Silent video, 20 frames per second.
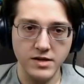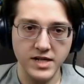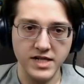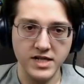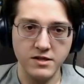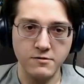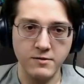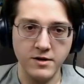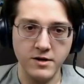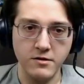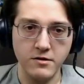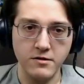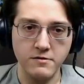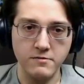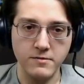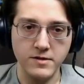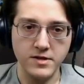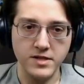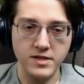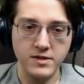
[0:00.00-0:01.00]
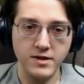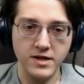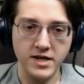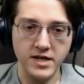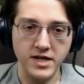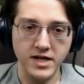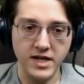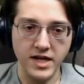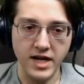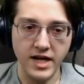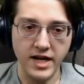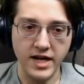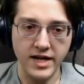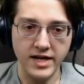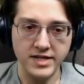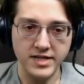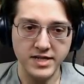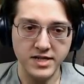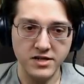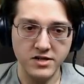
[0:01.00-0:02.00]
That's the rare earth ones, right?
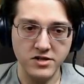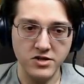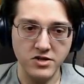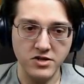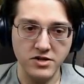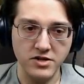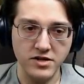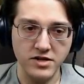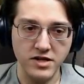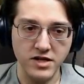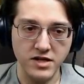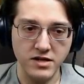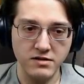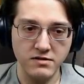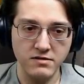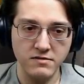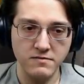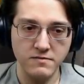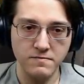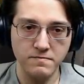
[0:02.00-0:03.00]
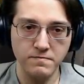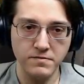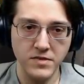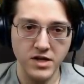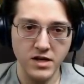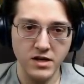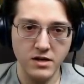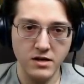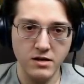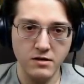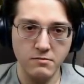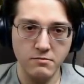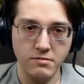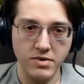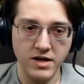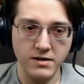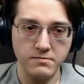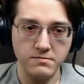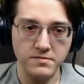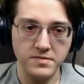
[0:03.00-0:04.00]
Yes, good.
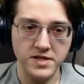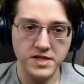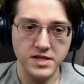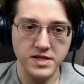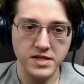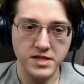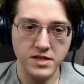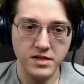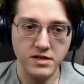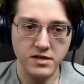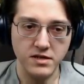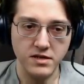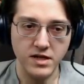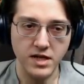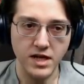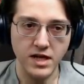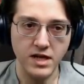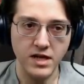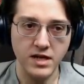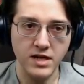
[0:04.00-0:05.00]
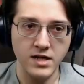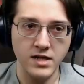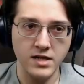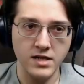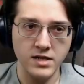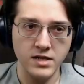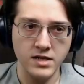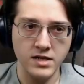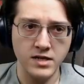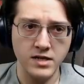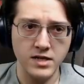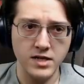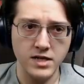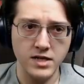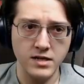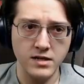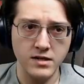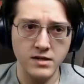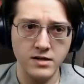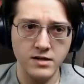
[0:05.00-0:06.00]
Pumps. And...